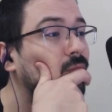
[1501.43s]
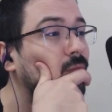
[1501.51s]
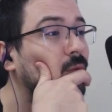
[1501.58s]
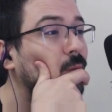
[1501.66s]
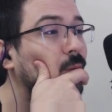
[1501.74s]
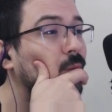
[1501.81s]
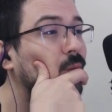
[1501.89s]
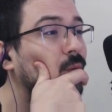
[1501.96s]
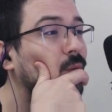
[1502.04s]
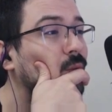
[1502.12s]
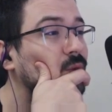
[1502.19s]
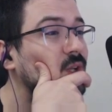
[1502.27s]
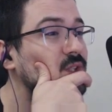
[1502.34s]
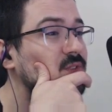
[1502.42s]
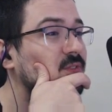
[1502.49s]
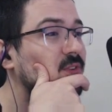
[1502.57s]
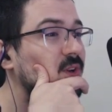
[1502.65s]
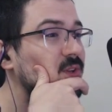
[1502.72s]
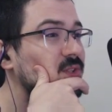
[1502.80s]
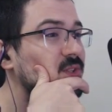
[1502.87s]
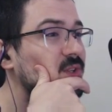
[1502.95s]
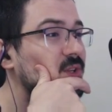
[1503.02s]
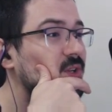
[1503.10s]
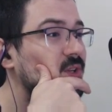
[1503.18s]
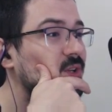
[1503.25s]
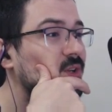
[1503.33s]
Ooh, Oh, that's
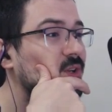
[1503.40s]
fancy.